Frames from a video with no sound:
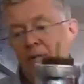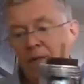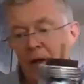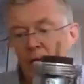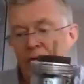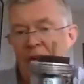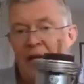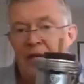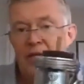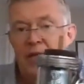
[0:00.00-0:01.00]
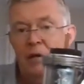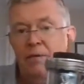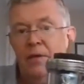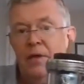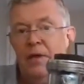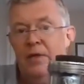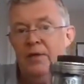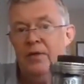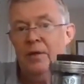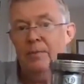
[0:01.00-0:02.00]
valve. The head itself
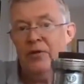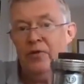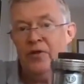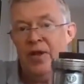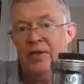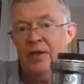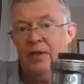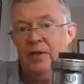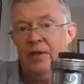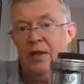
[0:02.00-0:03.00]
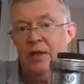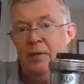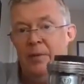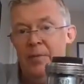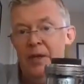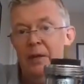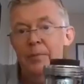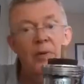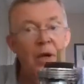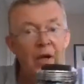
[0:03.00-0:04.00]
is better aesthetics and a little bit bigger,
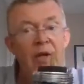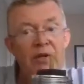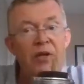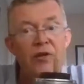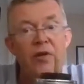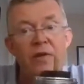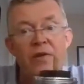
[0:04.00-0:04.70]
but essentially the